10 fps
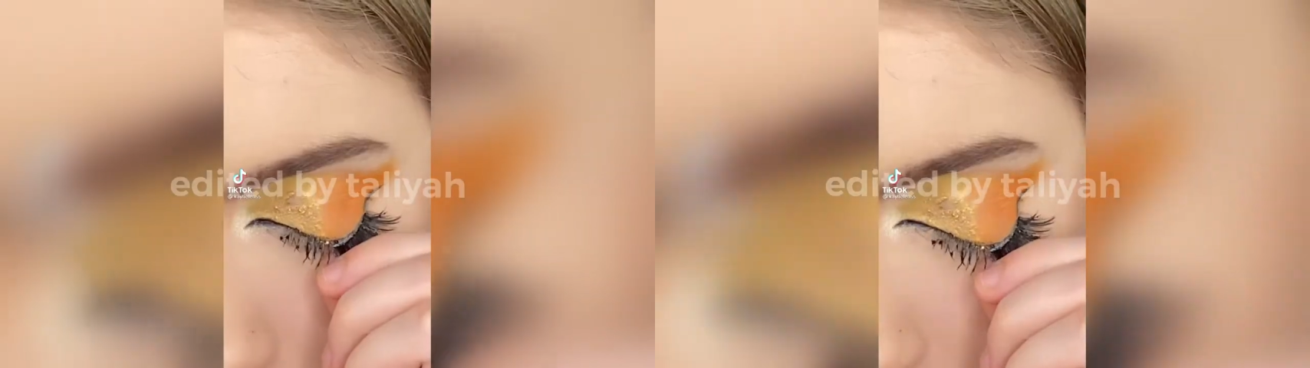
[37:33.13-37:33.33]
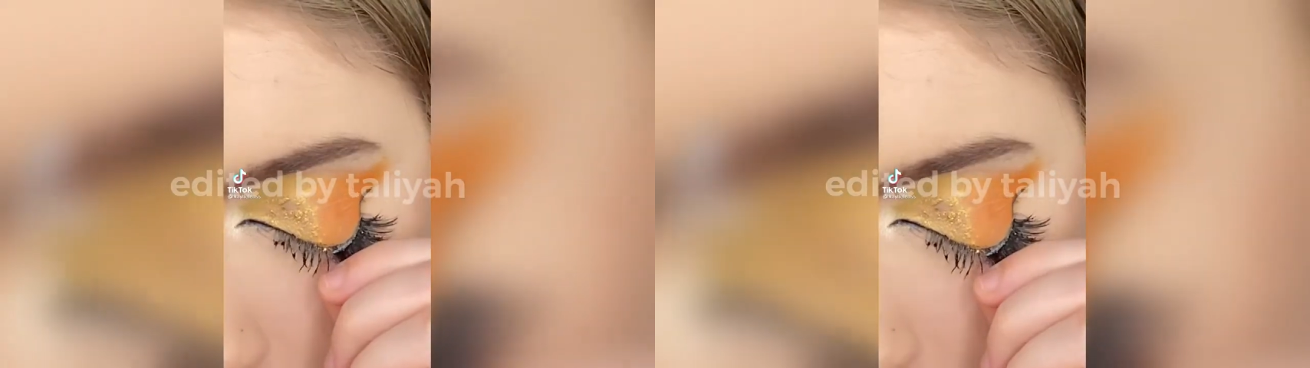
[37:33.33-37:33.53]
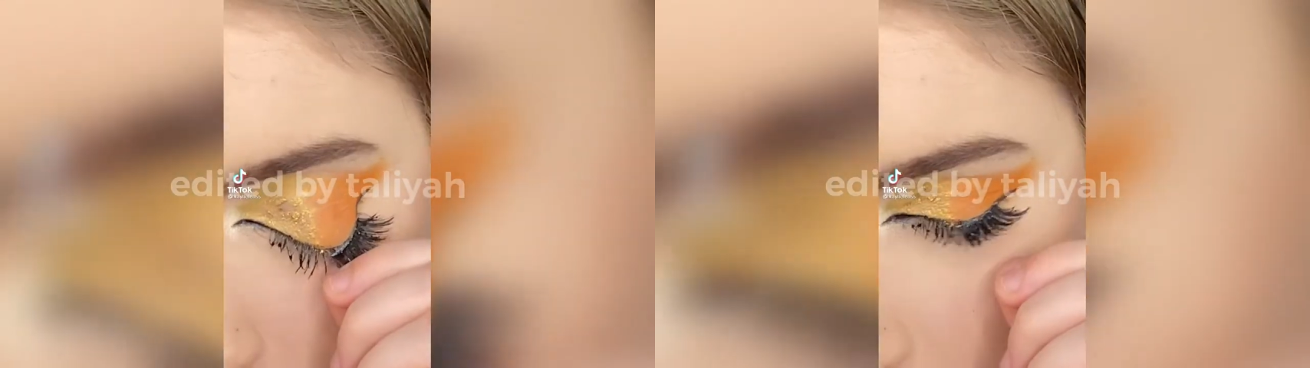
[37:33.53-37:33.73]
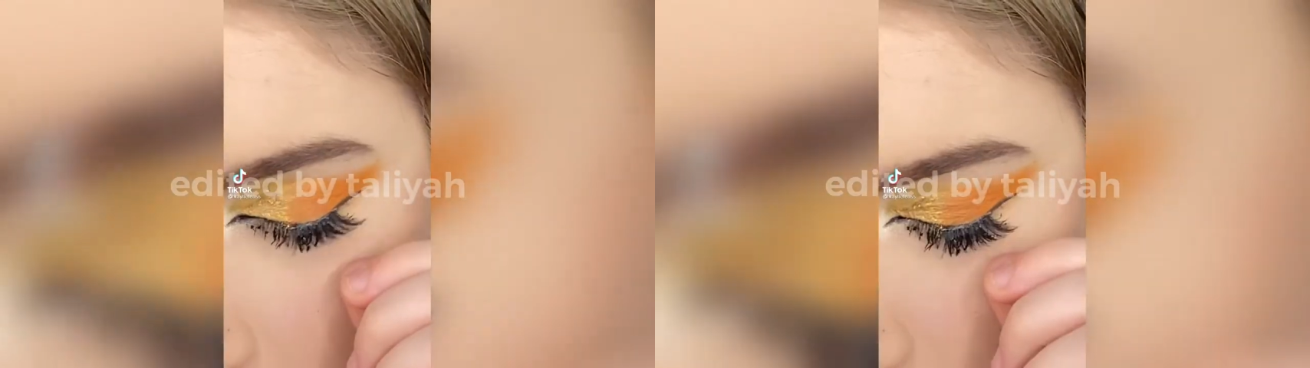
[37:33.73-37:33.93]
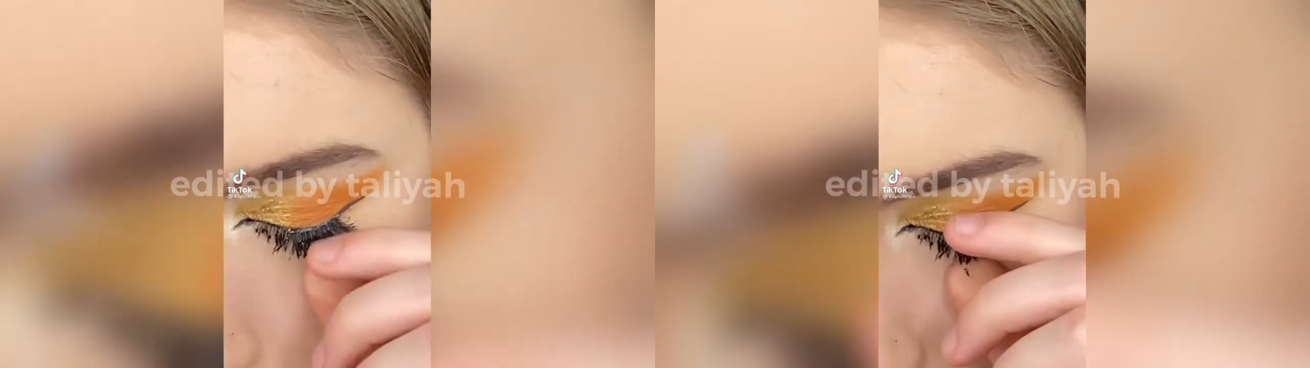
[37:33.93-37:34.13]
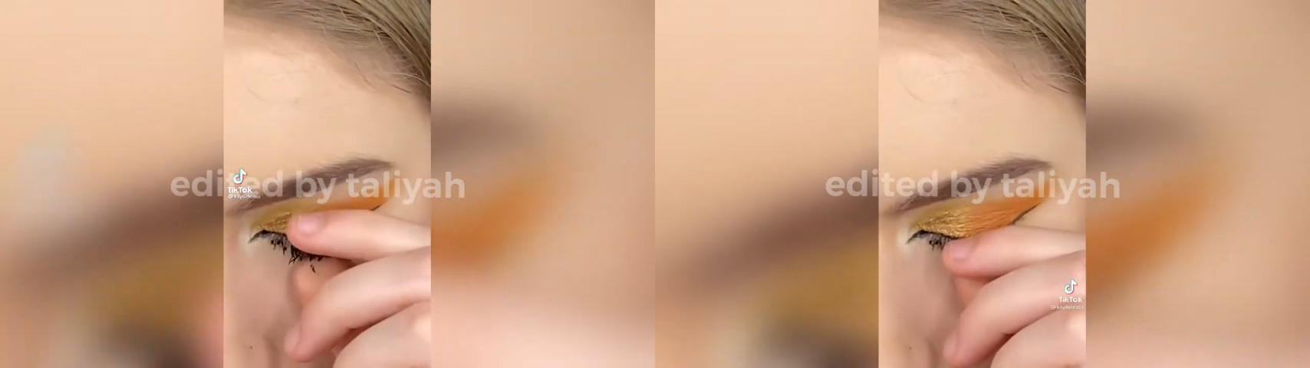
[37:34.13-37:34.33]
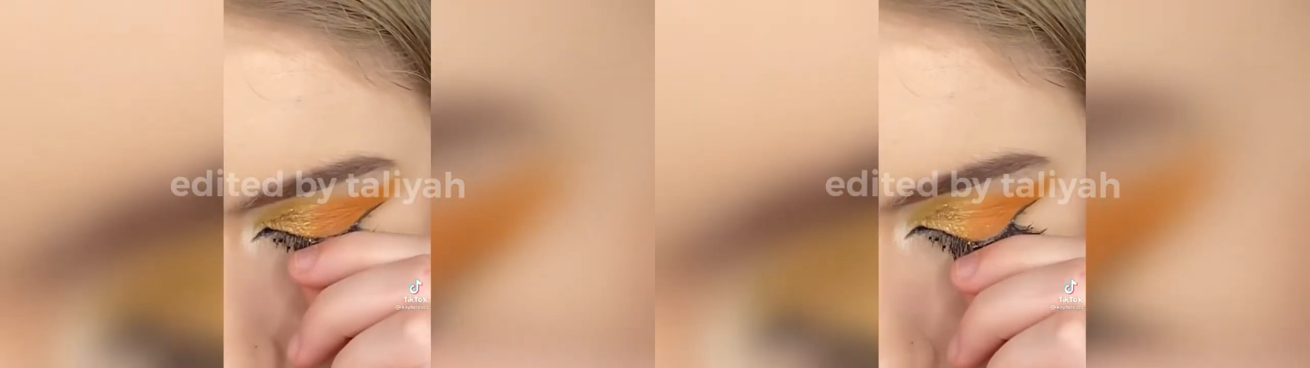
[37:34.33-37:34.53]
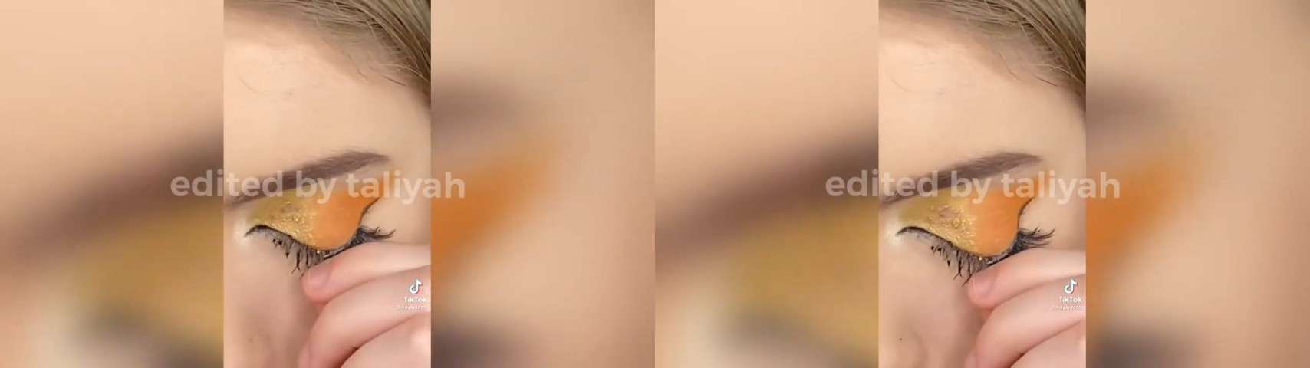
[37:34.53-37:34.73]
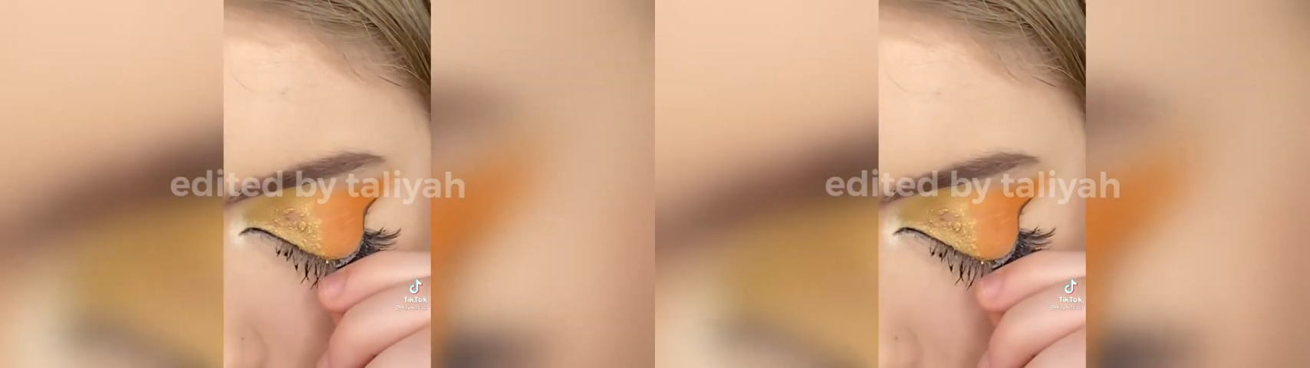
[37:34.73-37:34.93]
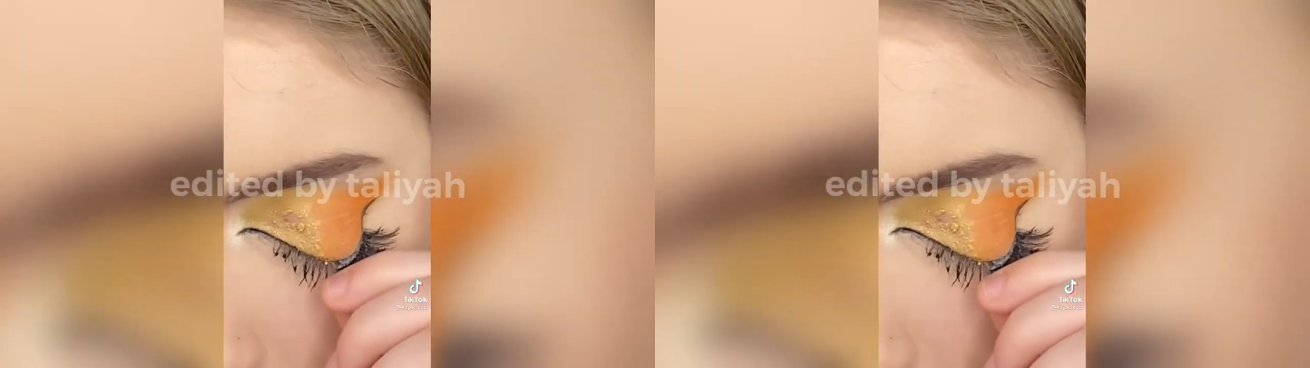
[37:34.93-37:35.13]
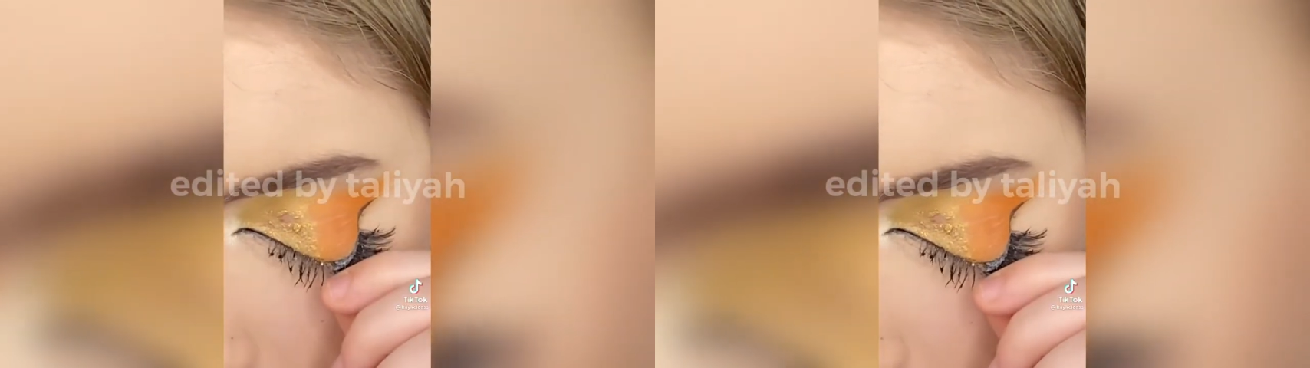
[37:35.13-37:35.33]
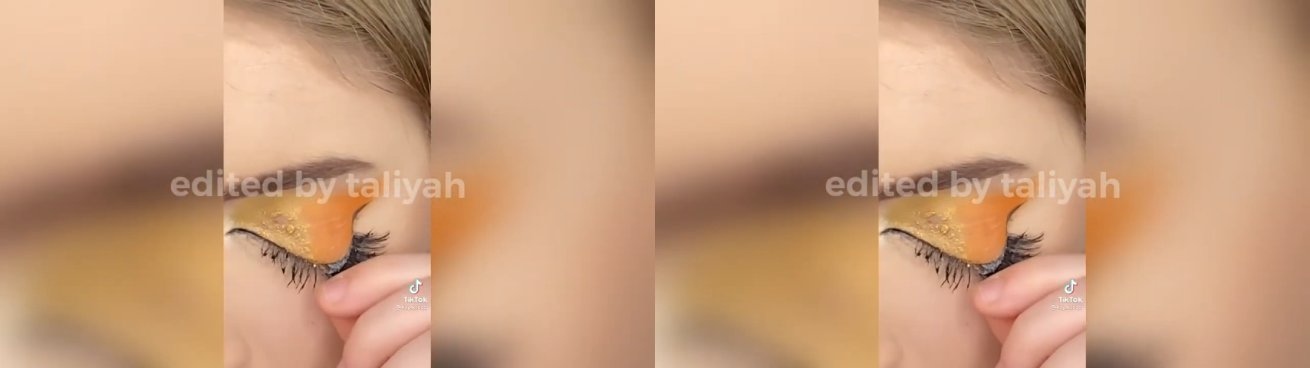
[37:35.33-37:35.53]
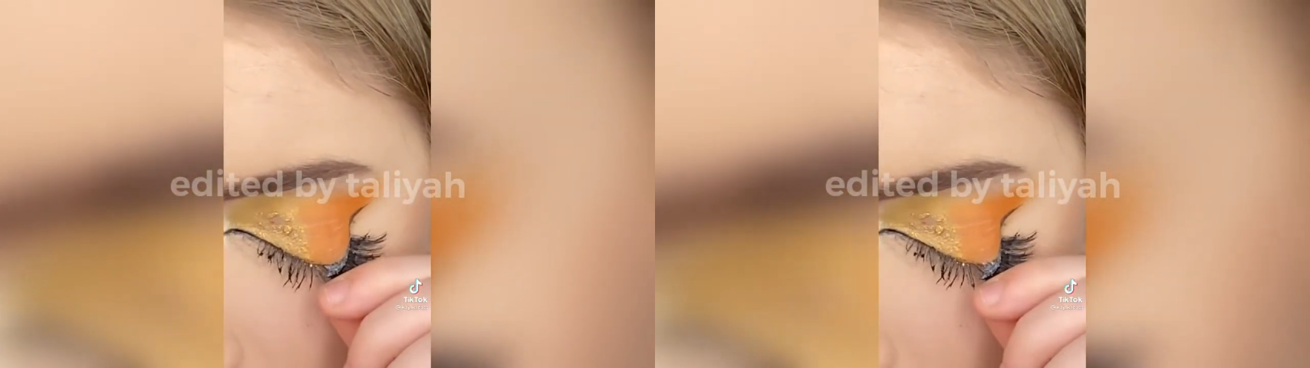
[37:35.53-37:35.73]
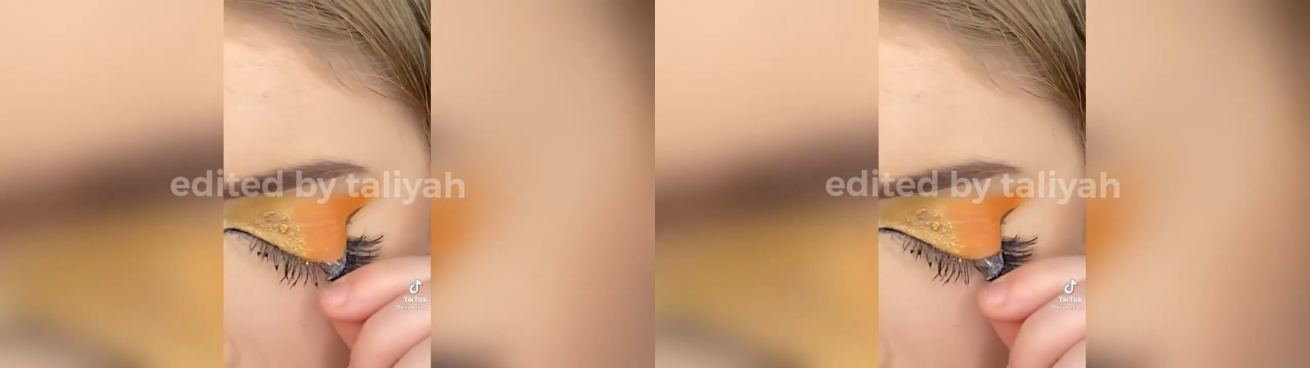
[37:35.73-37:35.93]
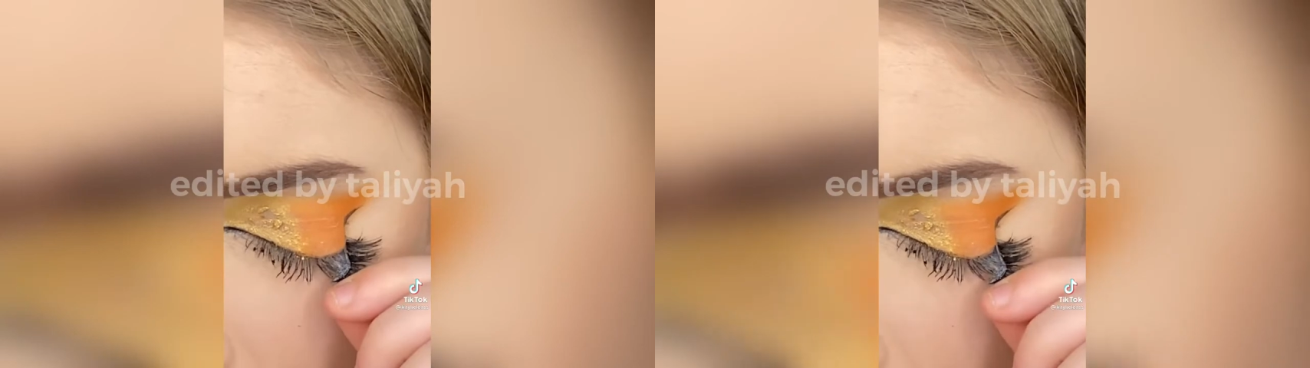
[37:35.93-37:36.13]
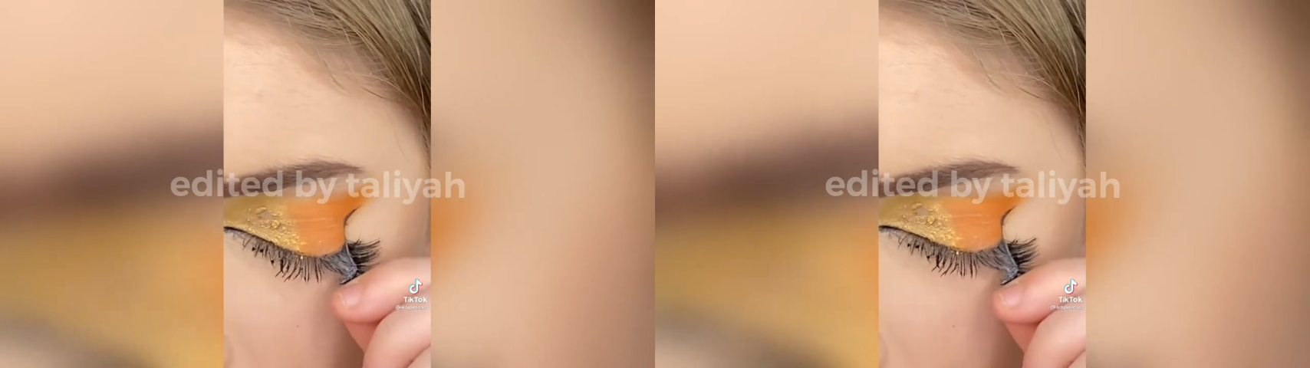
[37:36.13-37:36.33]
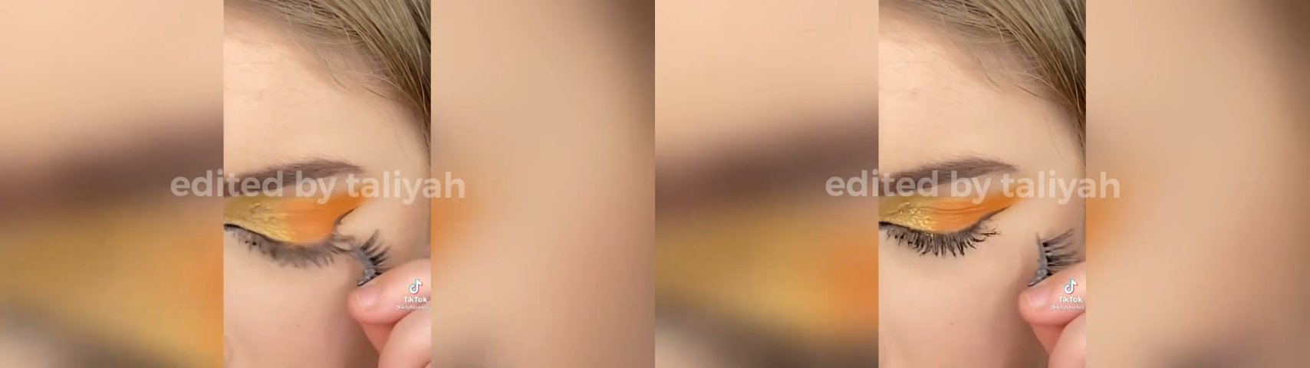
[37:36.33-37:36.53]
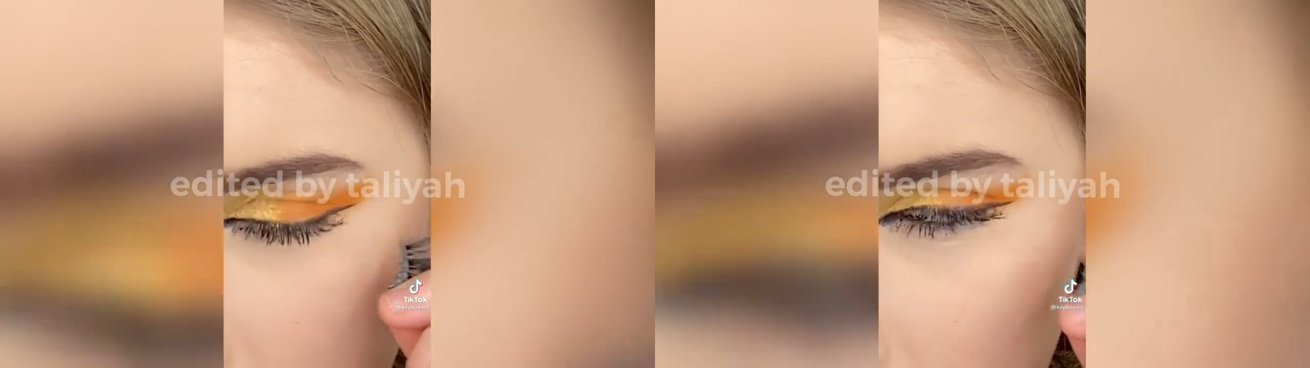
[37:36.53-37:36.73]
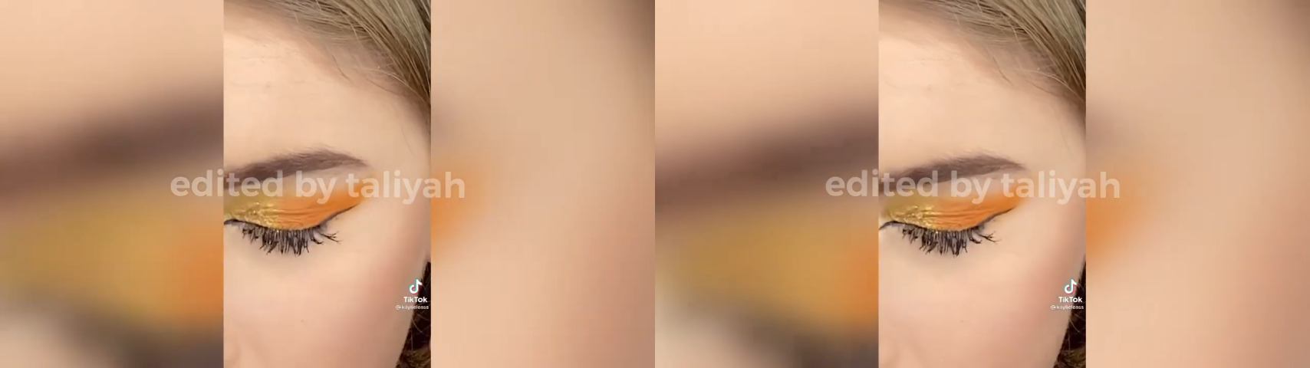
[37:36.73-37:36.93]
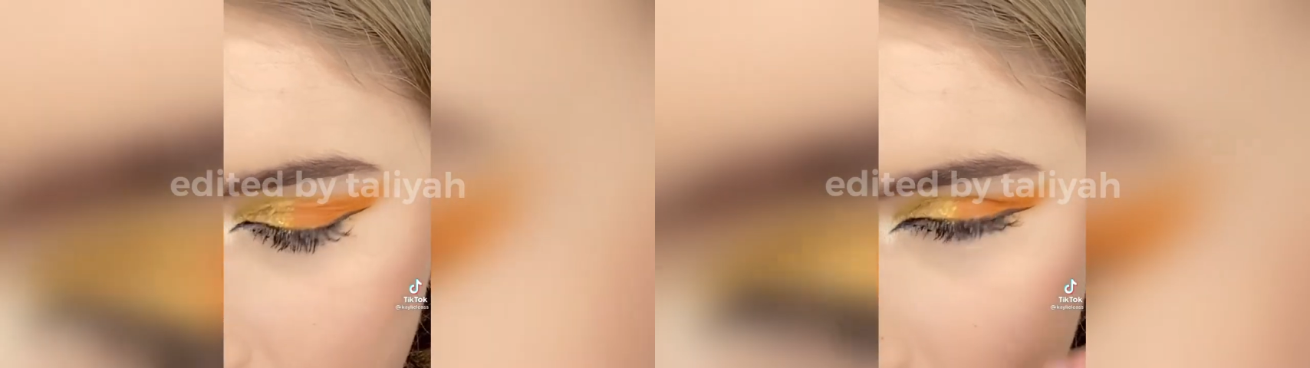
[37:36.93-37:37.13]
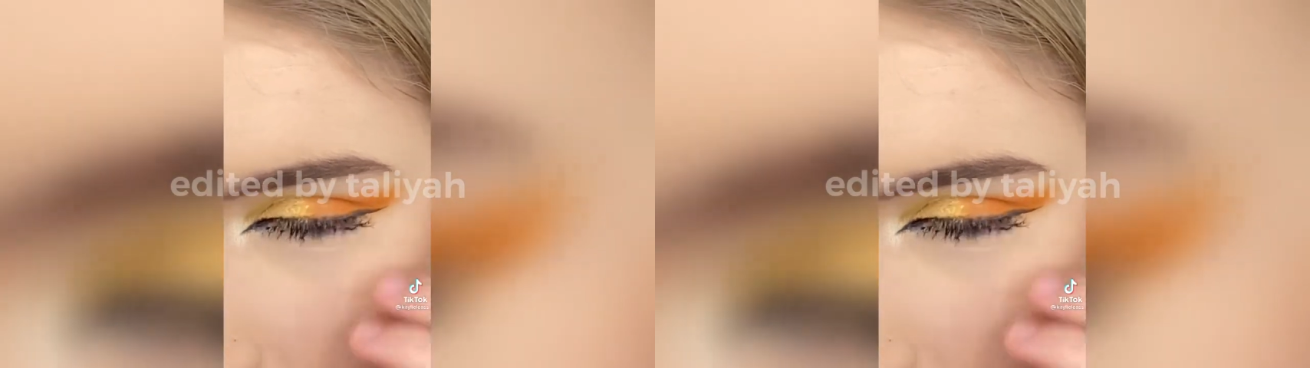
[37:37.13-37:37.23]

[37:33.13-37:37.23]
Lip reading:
Nobody's mouth can be seen.